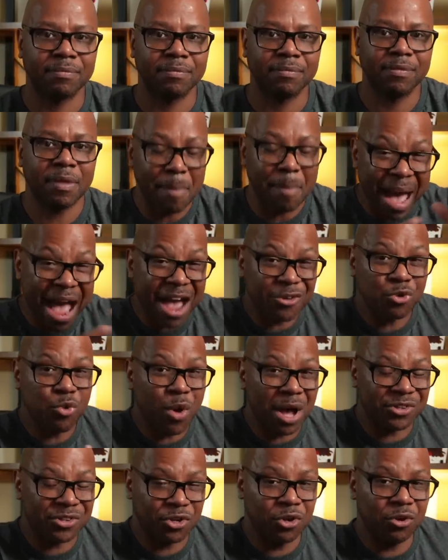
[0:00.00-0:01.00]
The past who
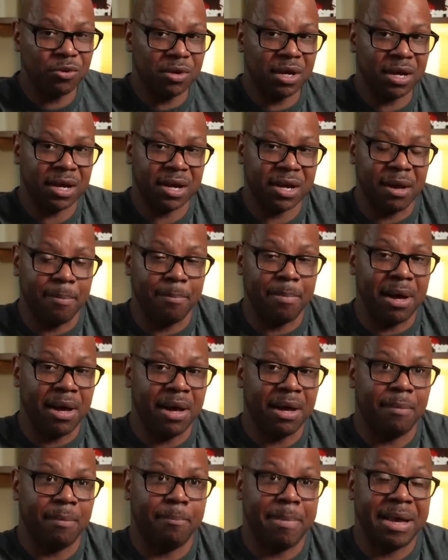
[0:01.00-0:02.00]
I sold, uh, uh,
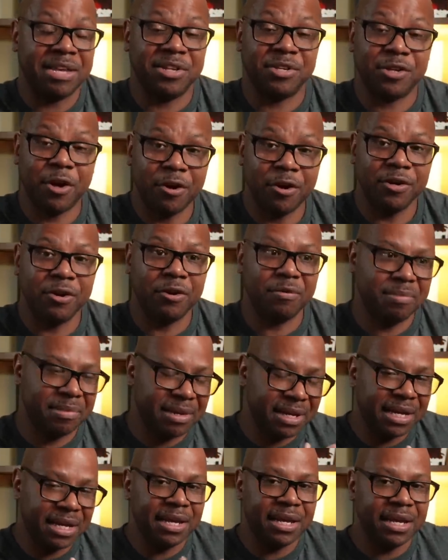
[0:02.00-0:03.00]
basically turned on,
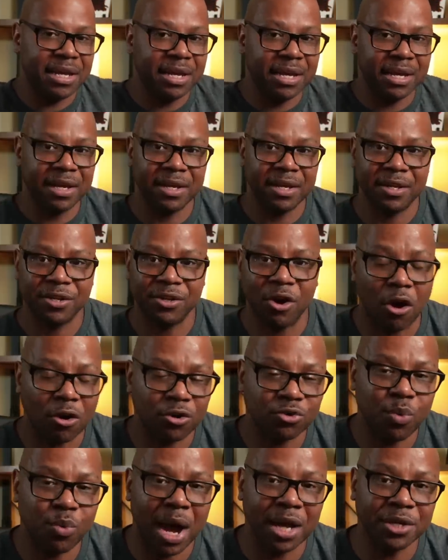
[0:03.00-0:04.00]

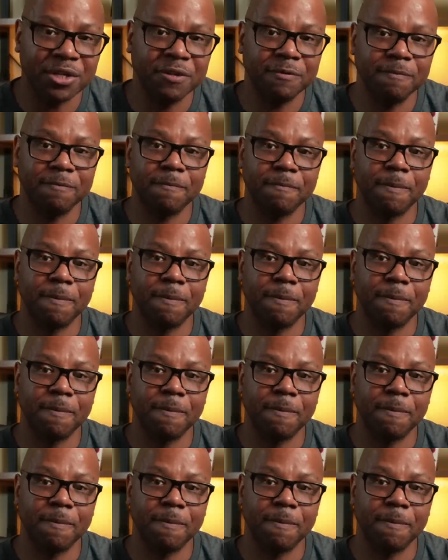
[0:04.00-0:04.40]
daughters watching,